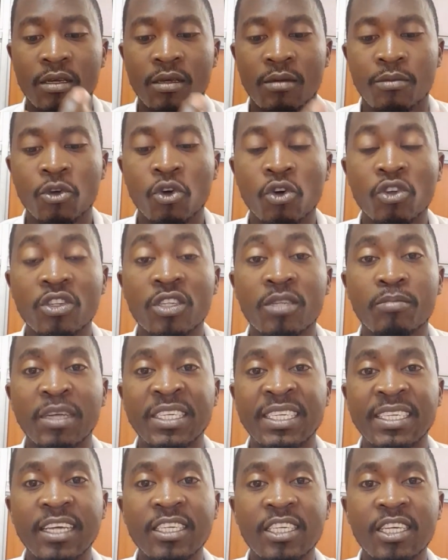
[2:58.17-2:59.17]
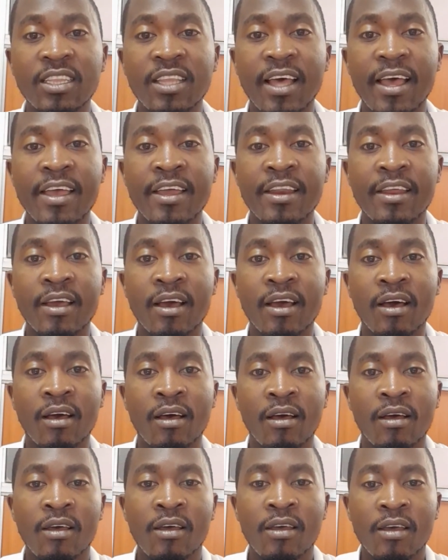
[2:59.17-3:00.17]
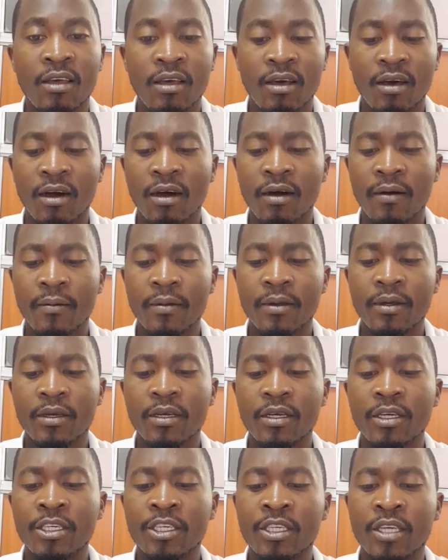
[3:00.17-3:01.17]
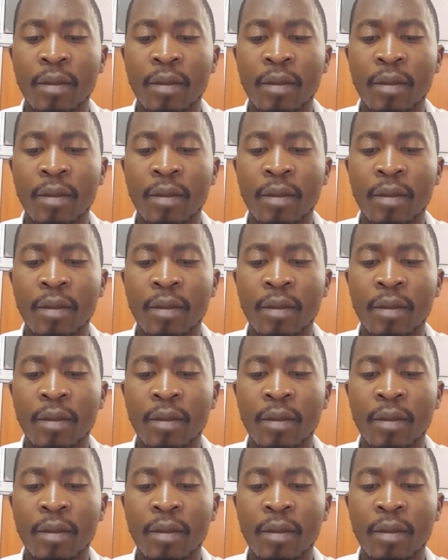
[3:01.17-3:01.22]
because massaging the area it can